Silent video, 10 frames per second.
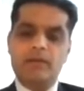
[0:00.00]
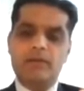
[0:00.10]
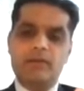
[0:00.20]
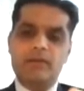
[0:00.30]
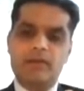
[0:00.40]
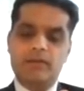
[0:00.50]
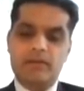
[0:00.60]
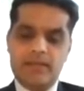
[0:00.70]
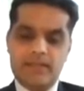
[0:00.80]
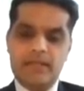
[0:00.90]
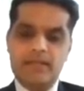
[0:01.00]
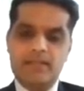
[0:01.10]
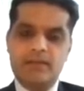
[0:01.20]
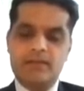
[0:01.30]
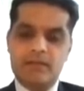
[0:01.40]
The risk
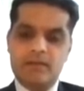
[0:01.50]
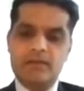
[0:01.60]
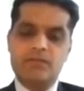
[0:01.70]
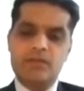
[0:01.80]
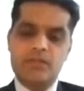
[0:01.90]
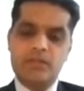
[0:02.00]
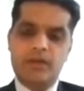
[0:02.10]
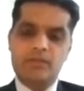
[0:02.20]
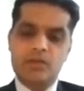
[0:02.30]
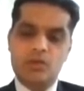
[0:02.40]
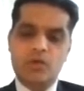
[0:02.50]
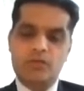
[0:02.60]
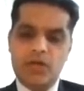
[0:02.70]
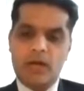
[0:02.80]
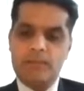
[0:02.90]
adjusted returns, which is by virtue
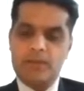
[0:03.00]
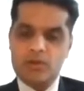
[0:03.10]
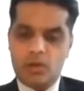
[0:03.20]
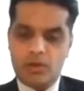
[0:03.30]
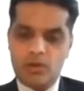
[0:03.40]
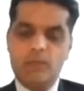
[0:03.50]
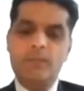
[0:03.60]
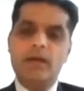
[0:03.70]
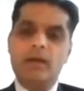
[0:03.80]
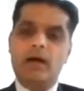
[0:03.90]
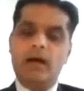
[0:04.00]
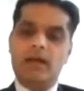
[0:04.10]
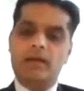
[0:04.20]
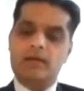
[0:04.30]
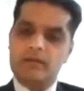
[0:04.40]
of Sharpe and Sortino,
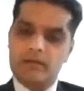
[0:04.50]
are